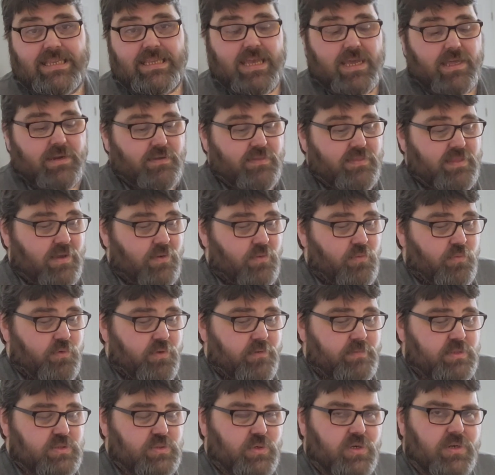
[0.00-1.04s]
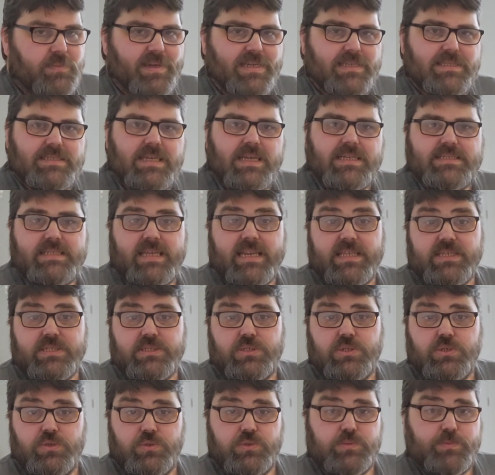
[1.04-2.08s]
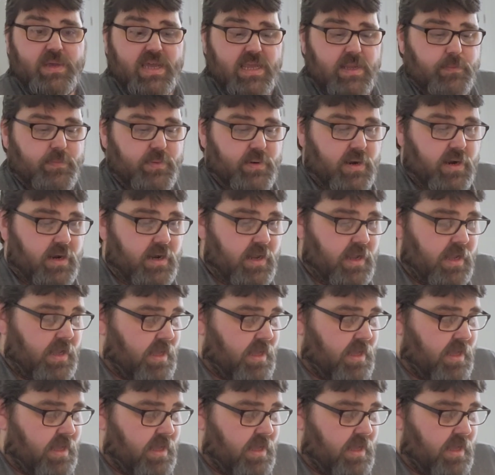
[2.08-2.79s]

and on that one we'll be talking about Titanic's newspaper.